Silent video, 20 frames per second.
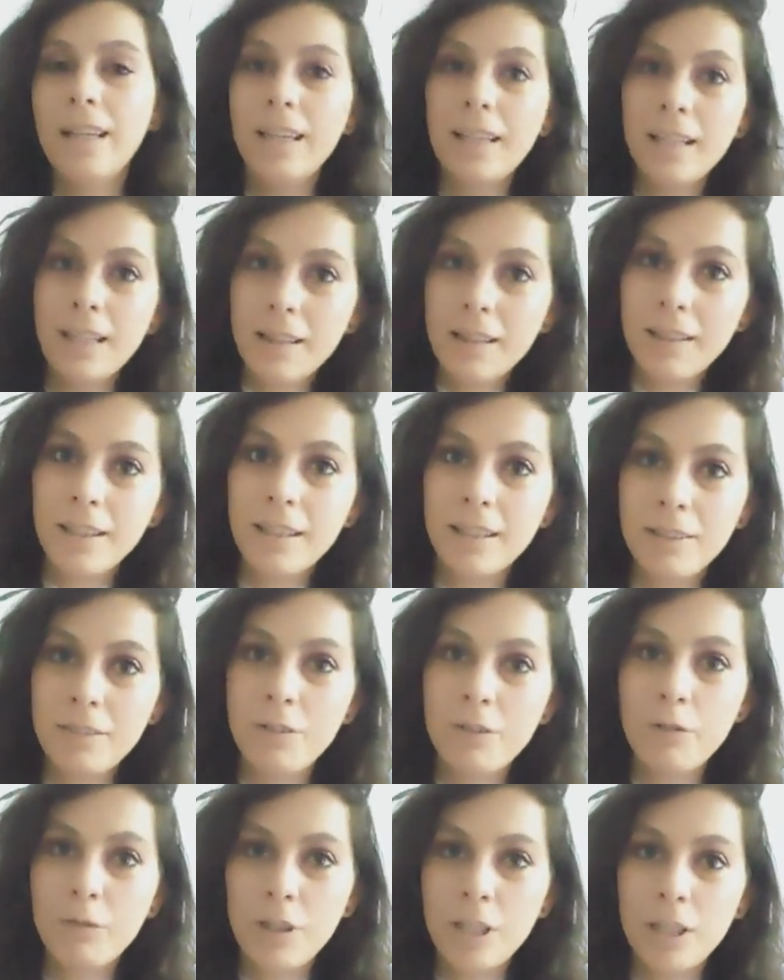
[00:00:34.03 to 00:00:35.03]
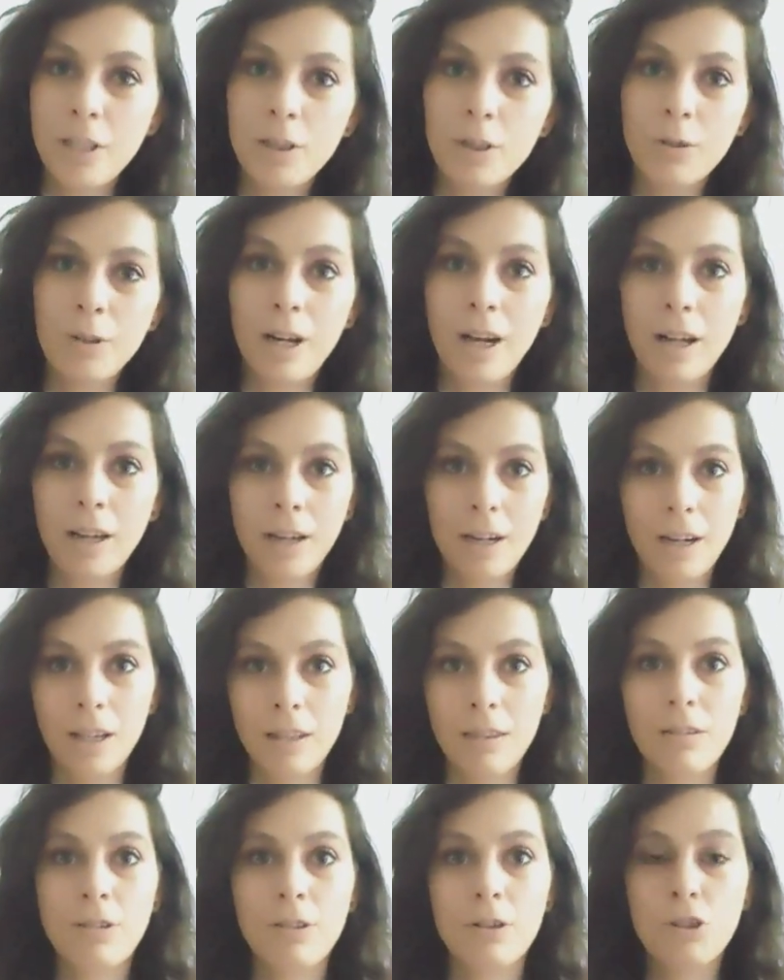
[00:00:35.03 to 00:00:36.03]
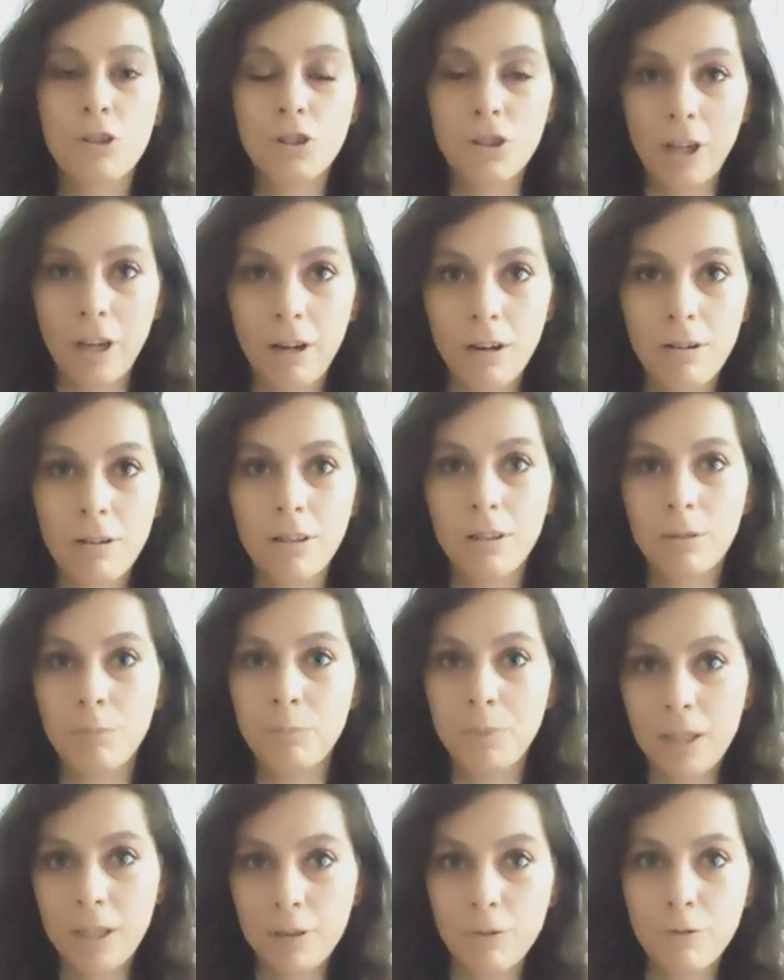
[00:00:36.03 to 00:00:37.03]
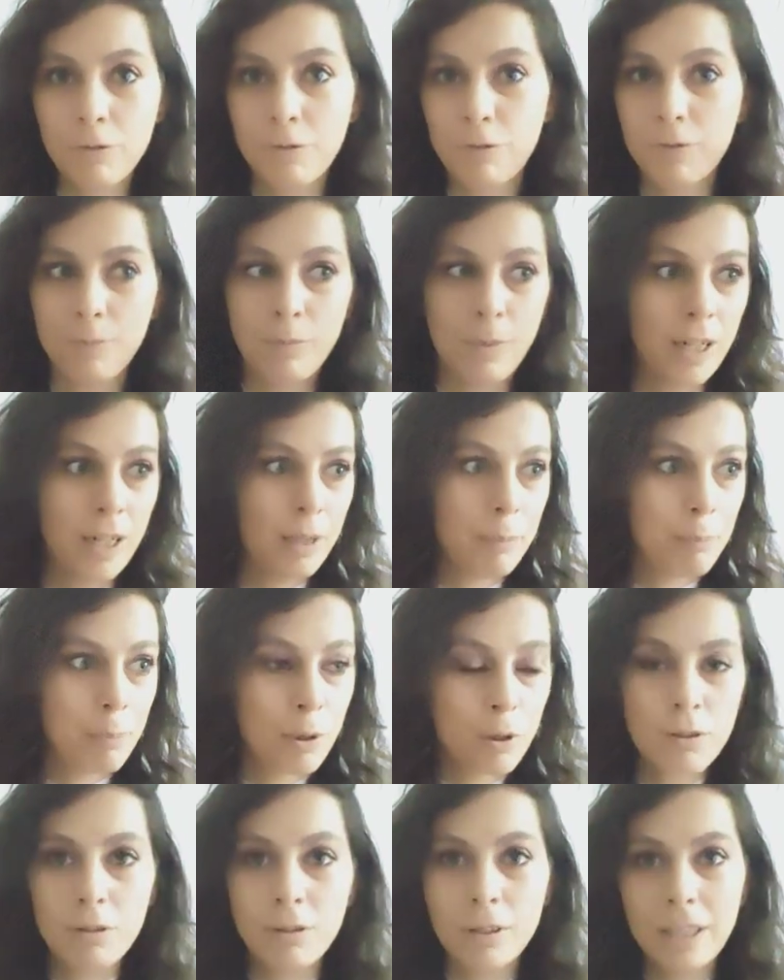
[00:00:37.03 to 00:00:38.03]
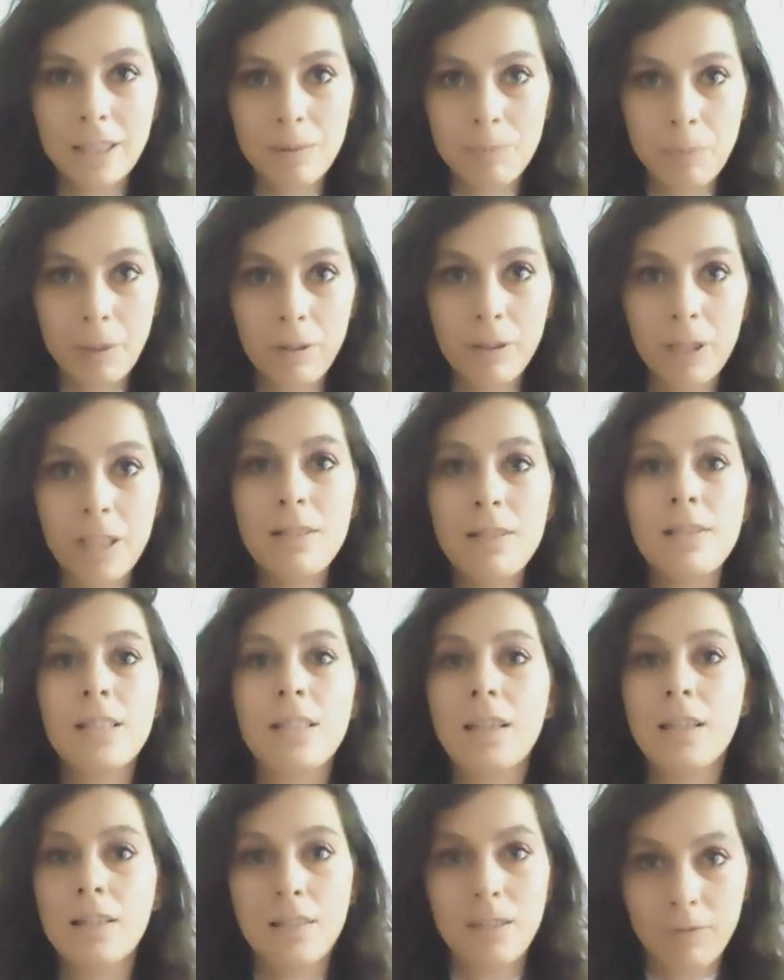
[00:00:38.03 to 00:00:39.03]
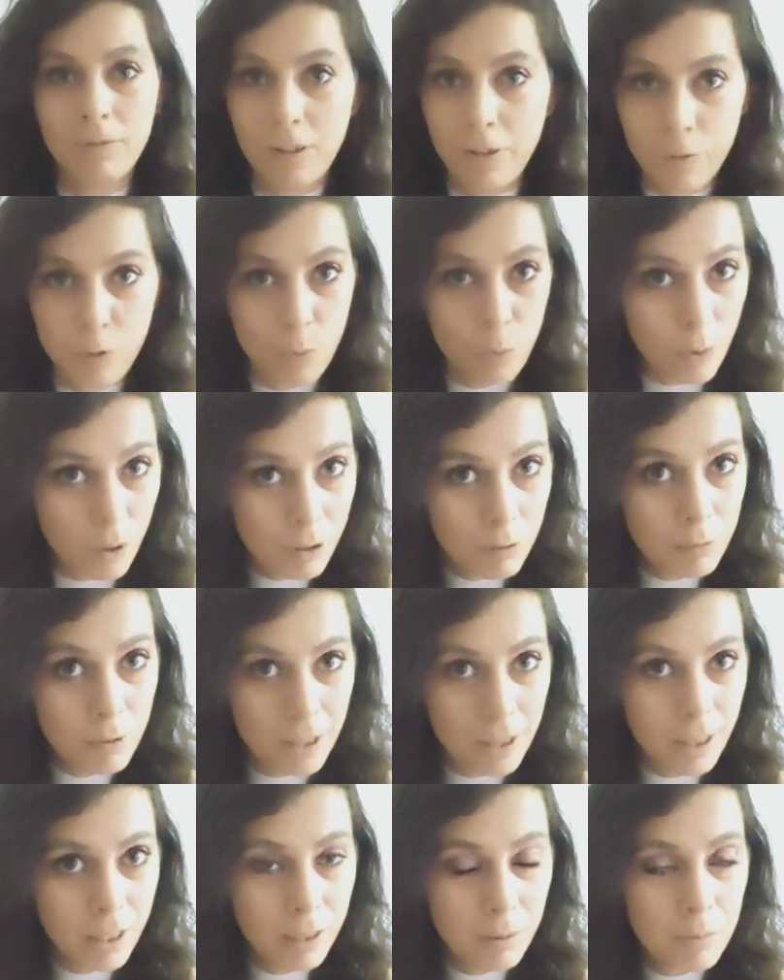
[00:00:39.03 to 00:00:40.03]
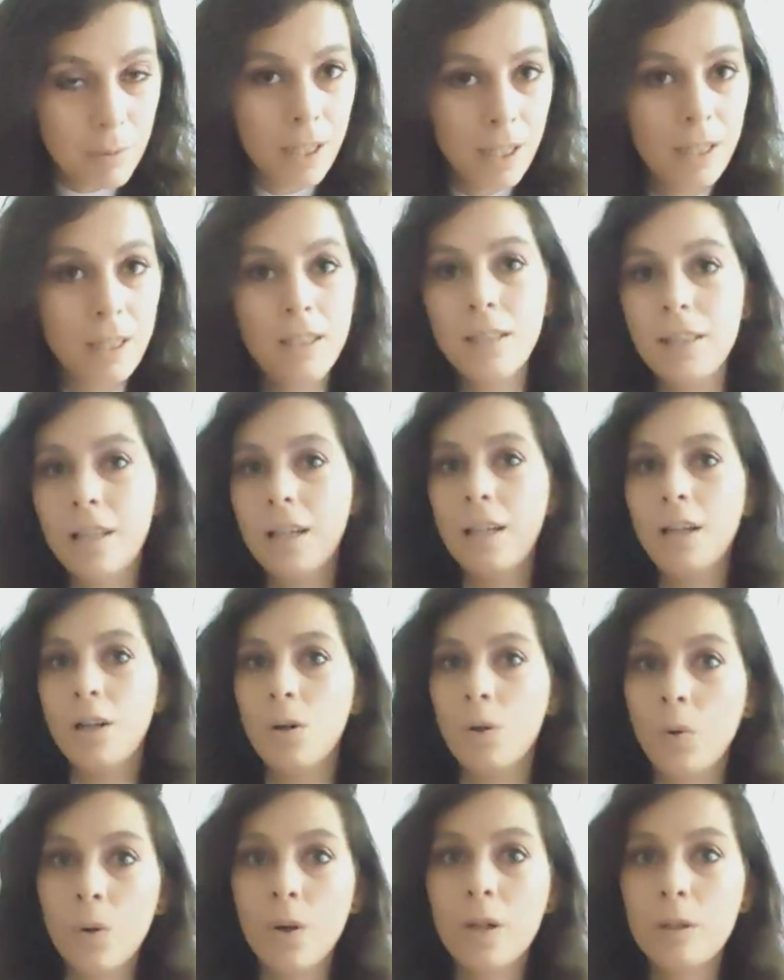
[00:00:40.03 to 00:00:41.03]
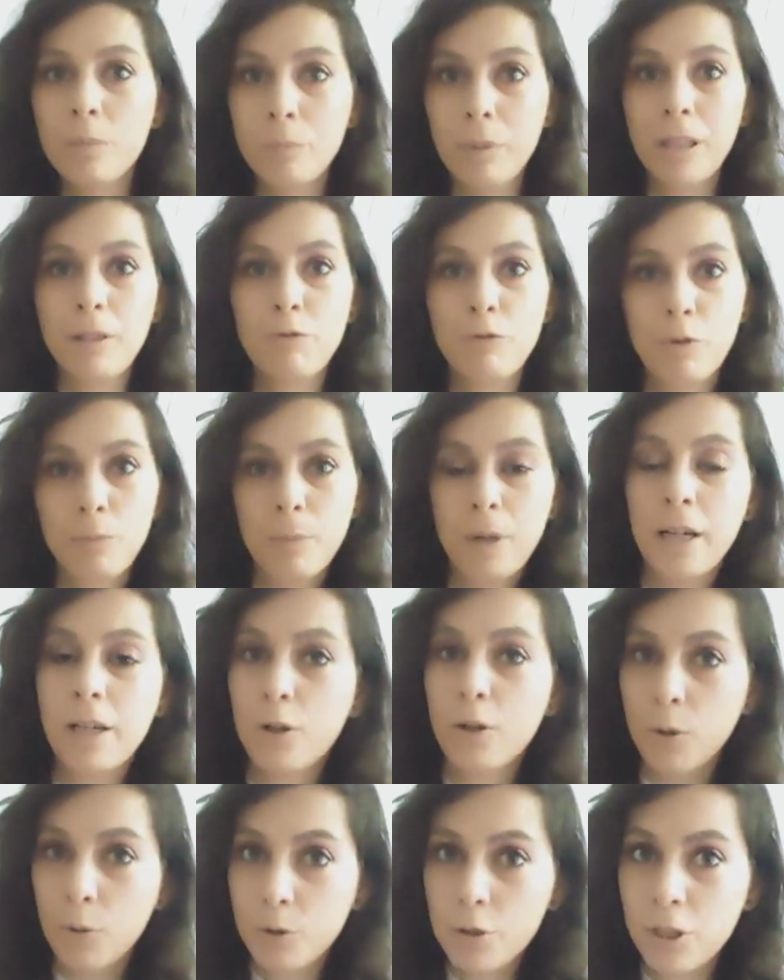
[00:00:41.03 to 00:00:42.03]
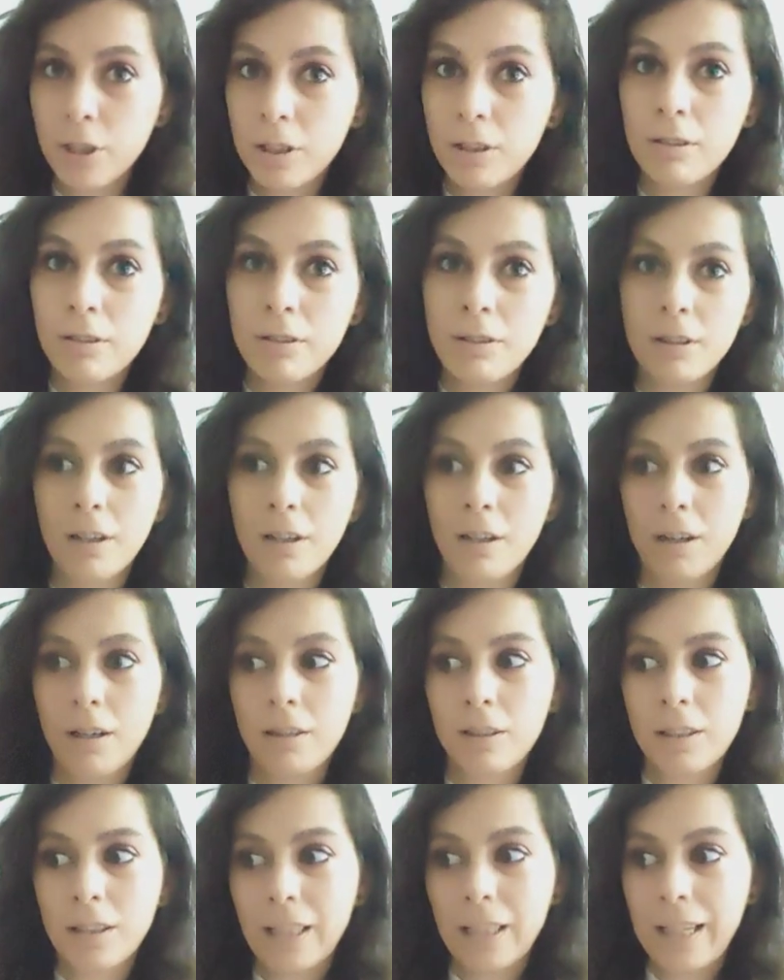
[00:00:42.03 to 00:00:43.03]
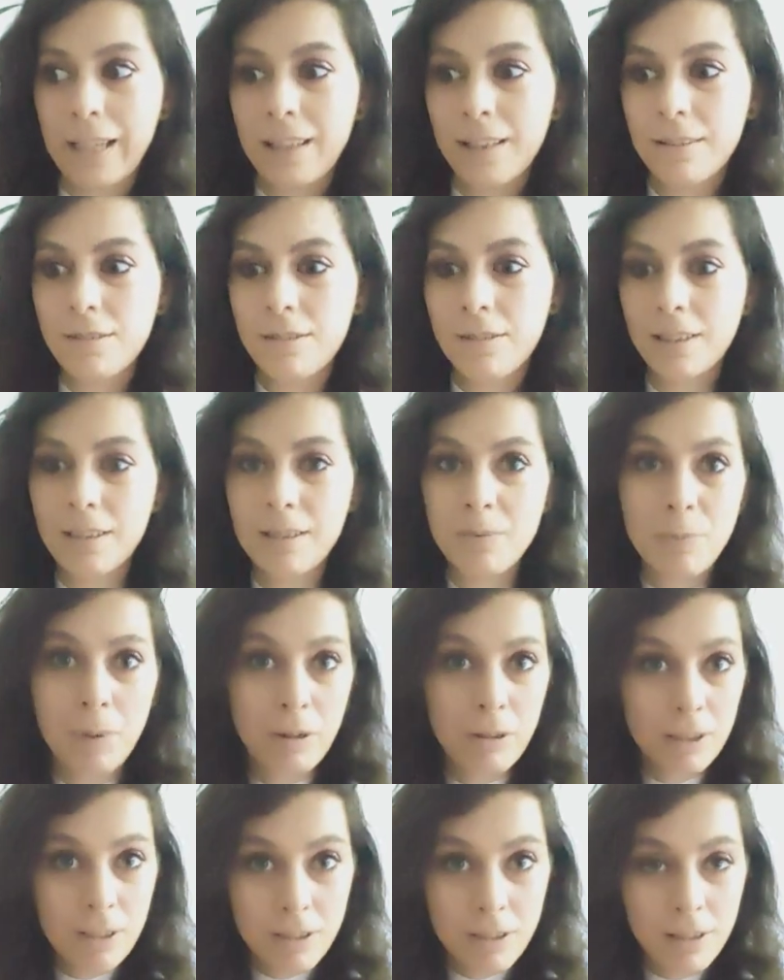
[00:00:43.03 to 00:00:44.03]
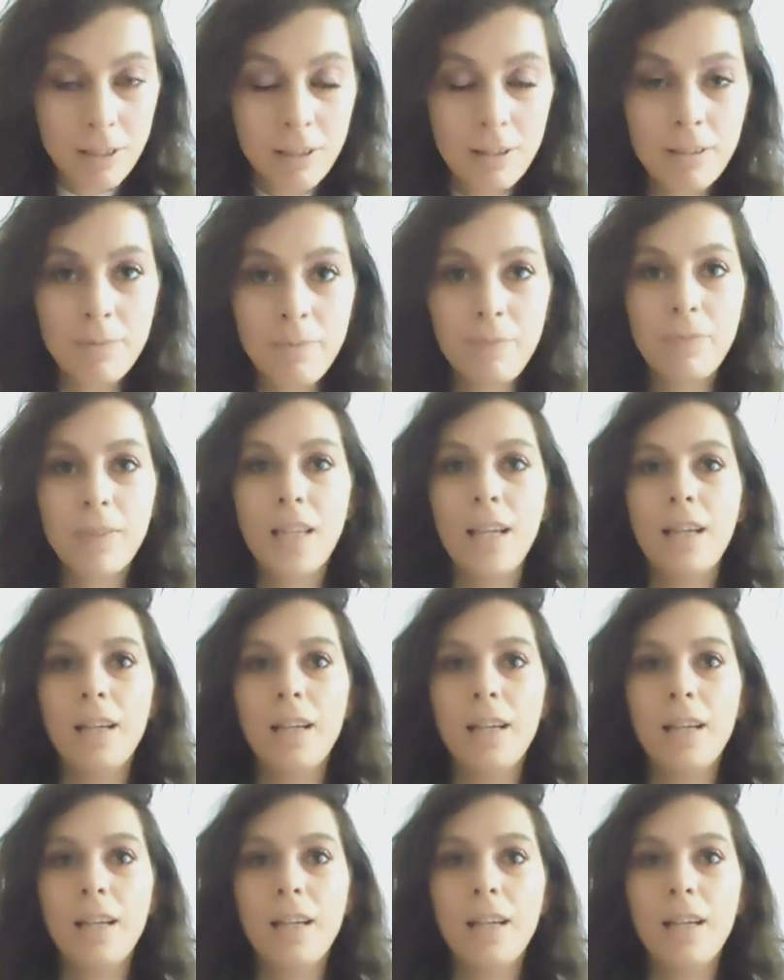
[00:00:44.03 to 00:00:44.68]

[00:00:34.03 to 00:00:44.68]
And at the end of the video, I either share a bit of my personal experience in case I've never worked with anybody, or a bit from my coaching clients' experiences.